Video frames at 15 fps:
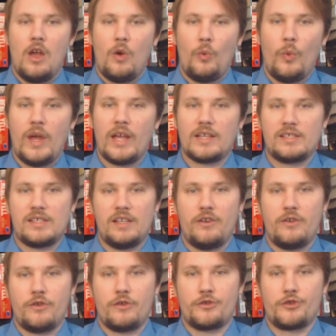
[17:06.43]
Whig
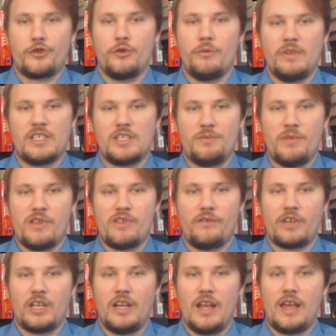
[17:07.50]
Senator Truman Smith
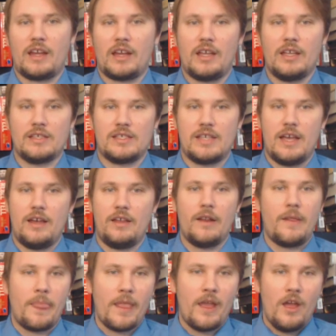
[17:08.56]
of Connecticut said,